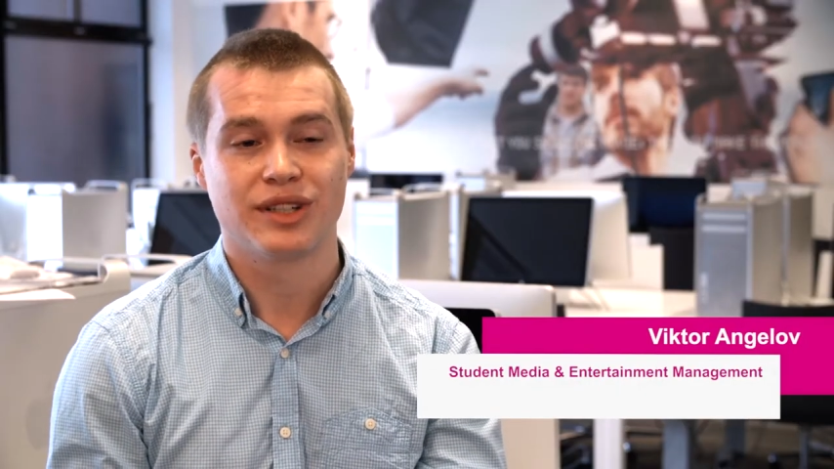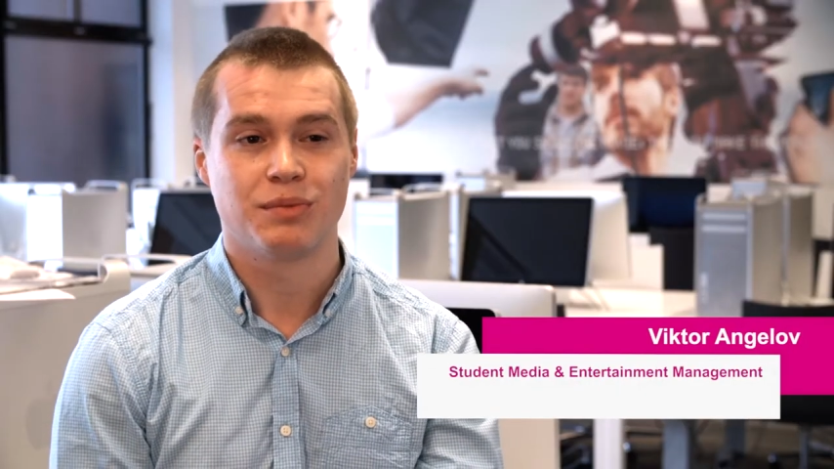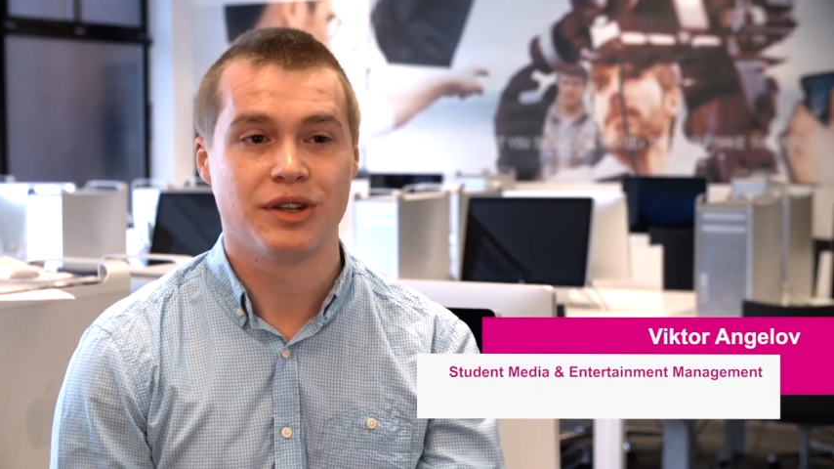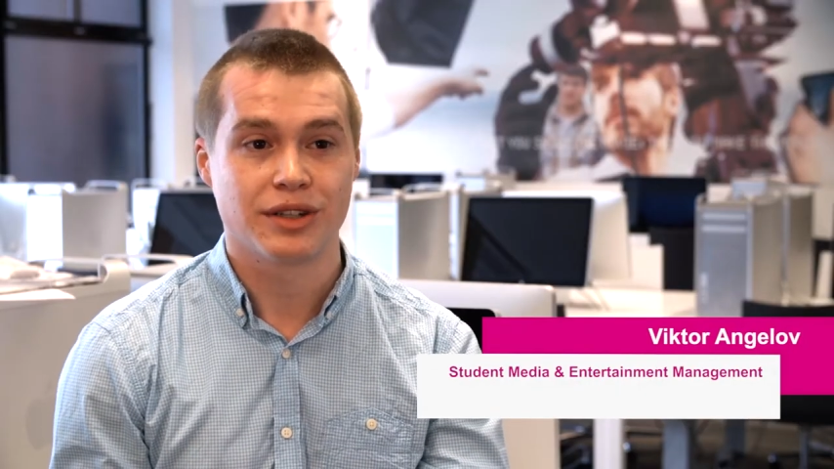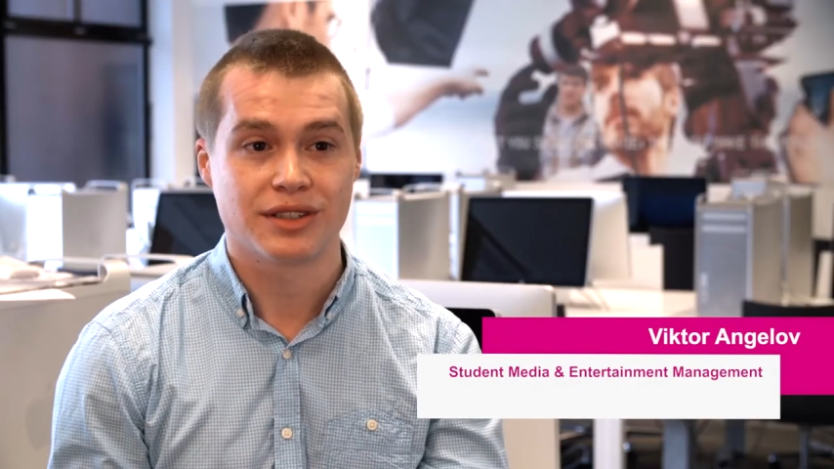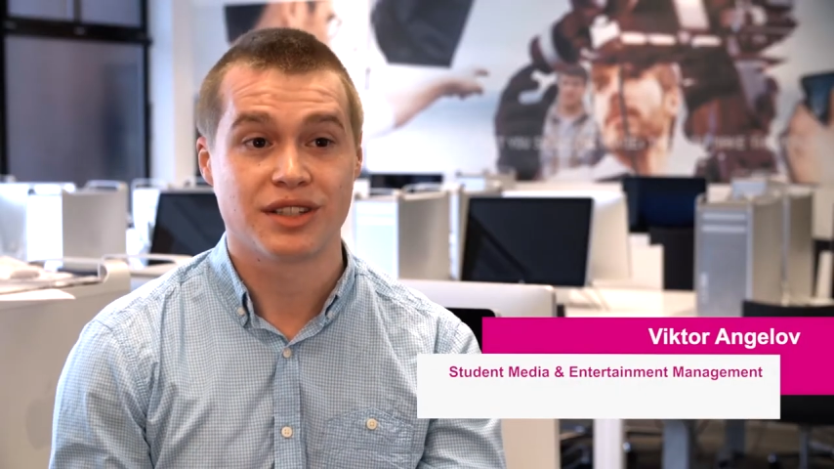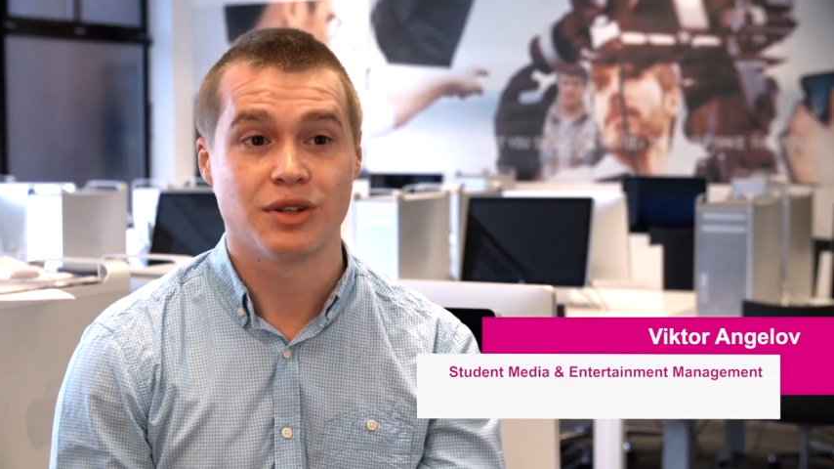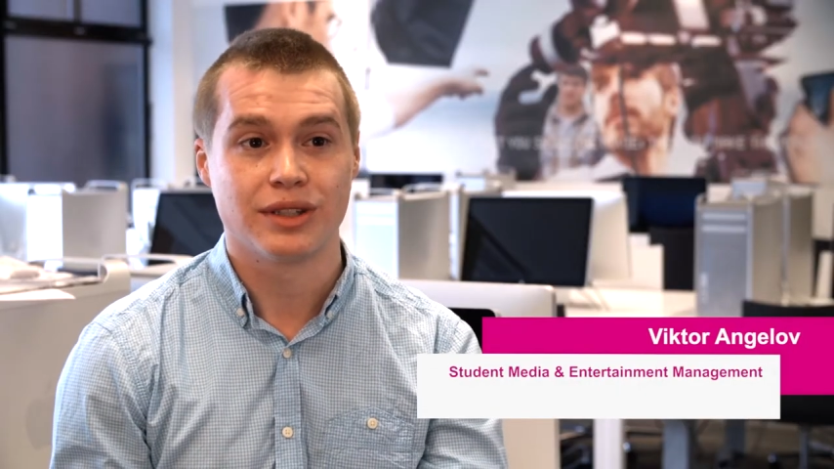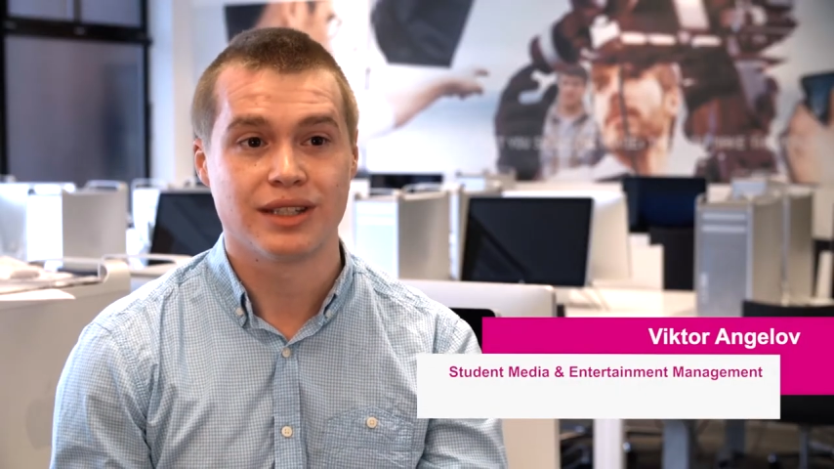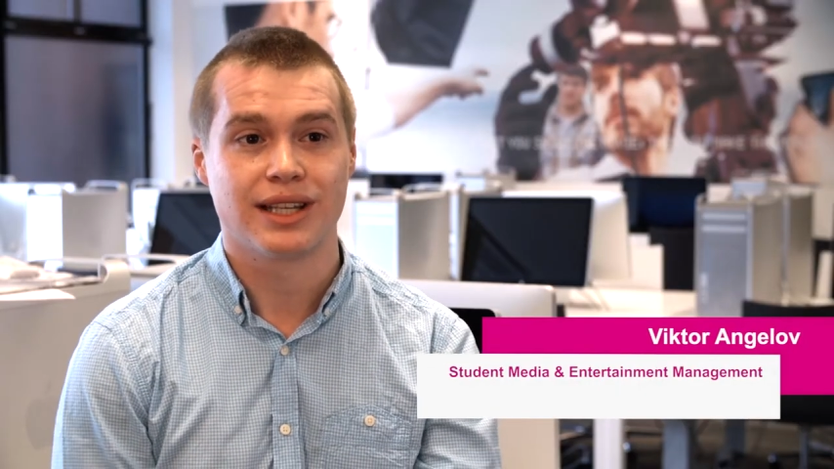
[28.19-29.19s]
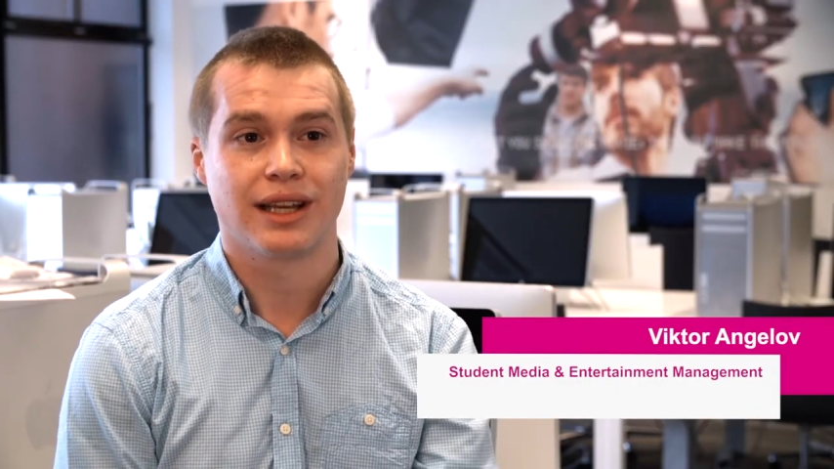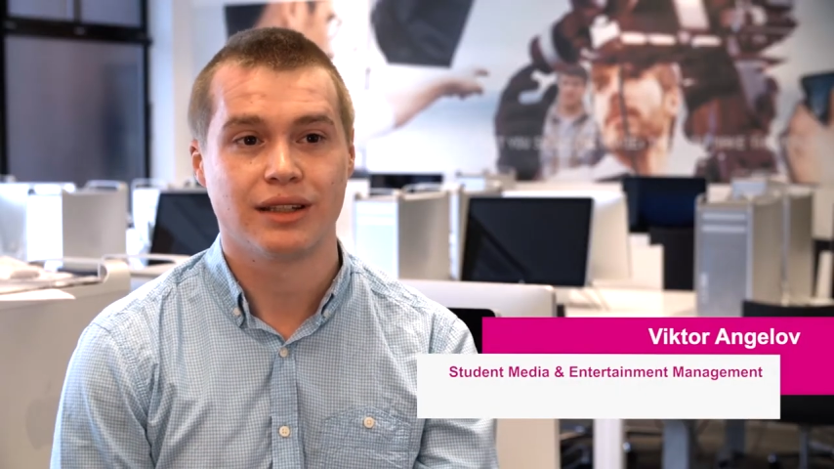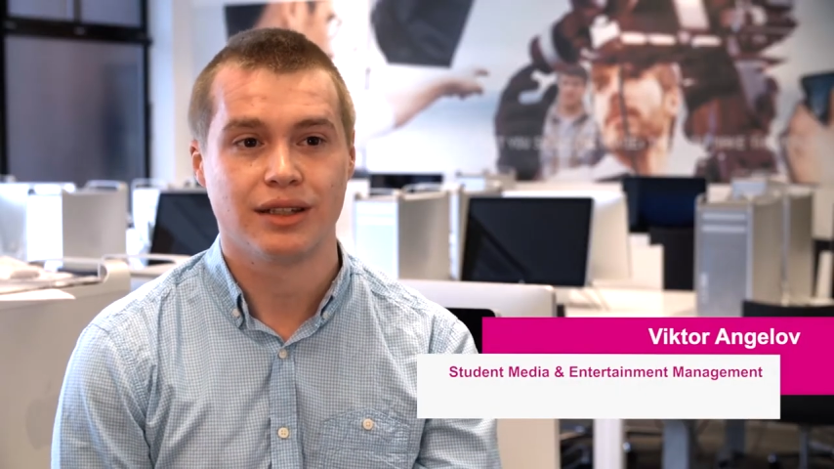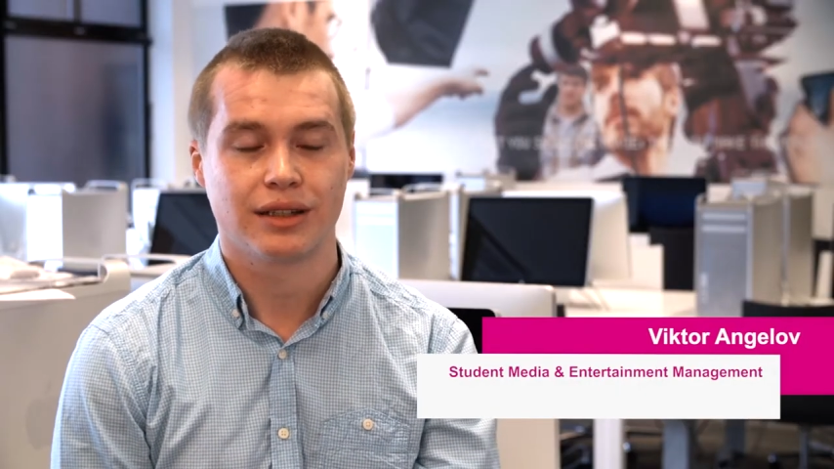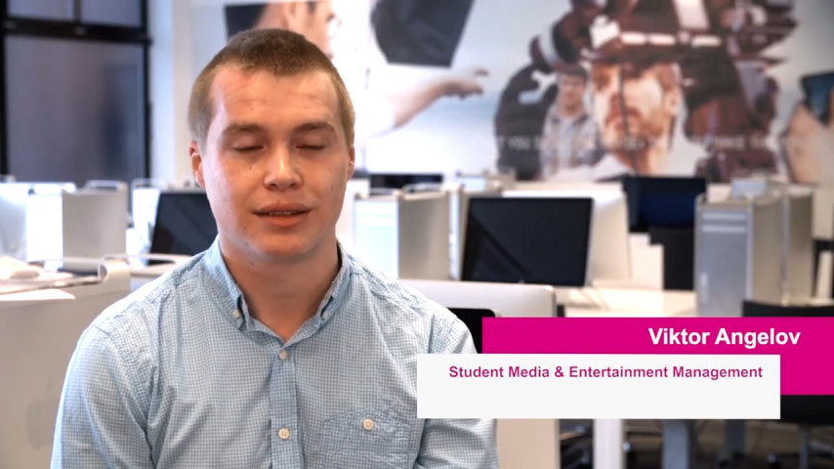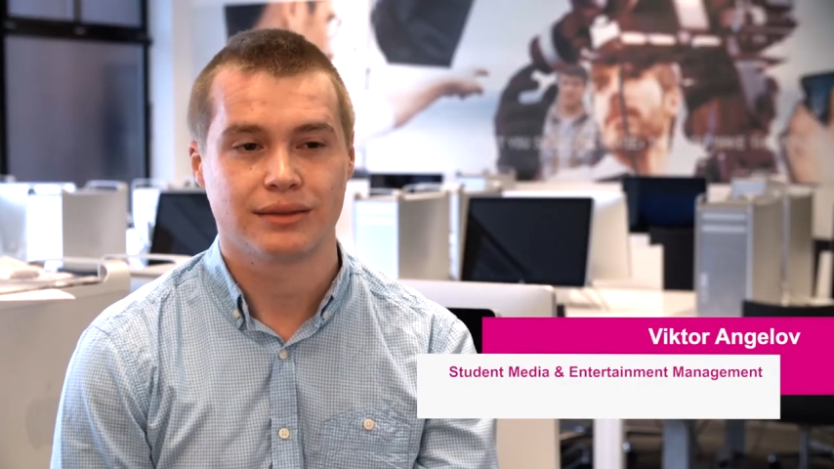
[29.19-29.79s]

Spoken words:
experience still in the second year.